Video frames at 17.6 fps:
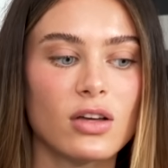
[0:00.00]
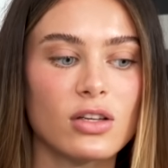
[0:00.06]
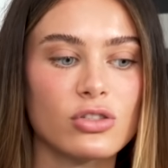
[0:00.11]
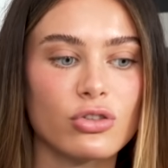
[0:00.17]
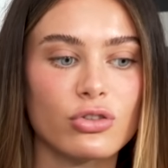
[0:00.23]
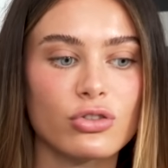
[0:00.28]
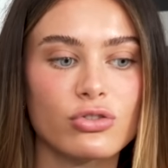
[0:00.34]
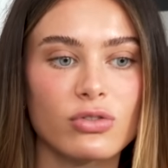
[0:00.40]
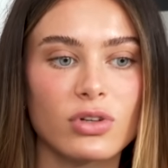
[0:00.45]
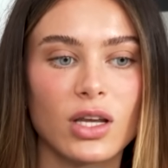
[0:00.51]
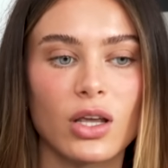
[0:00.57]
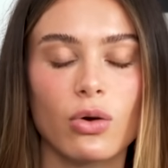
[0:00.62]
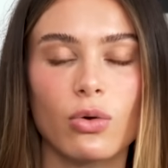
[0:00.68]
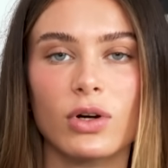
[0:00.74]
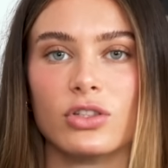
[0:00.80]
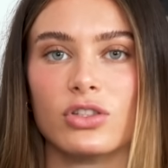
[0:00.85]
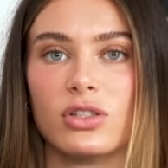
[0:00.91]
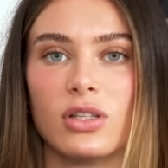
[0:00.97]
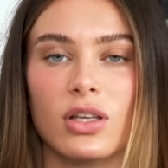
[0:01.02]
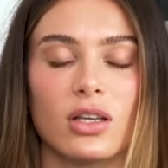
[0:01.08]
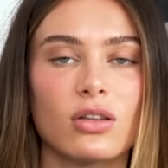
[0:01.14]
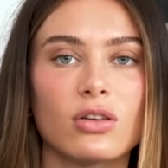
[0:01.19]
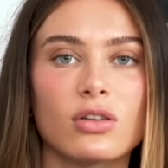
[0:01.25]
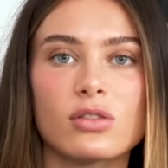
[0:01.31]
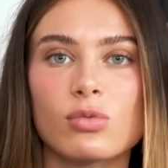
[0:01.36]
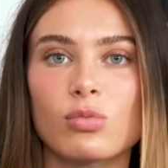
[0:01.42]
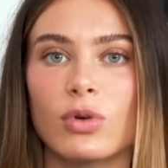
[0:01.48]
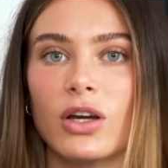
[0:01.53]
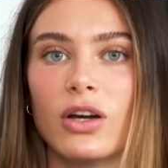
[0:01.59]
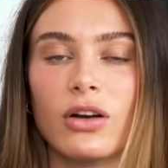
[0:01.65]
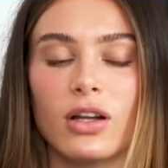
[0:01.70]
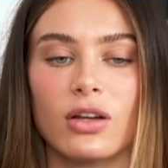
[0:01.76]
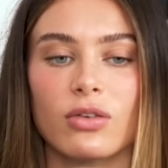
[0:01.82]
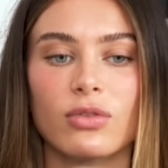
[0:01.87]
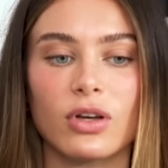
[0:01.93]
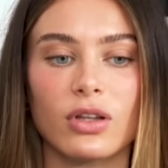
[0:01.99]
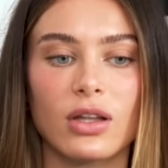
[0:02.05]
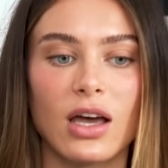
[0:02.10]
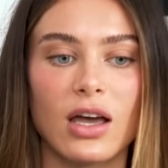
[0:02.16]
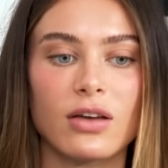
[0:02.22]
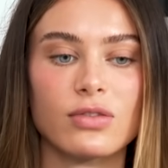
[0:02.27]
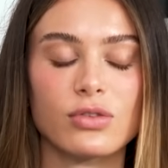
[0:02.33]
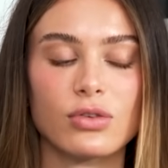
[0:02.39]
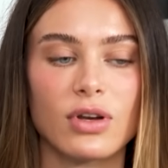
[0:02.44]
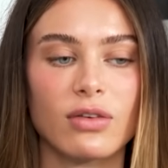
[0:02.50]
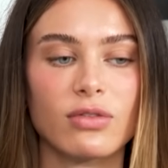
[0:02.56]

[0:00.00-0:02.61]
surgery, or just like looks weird in real life. So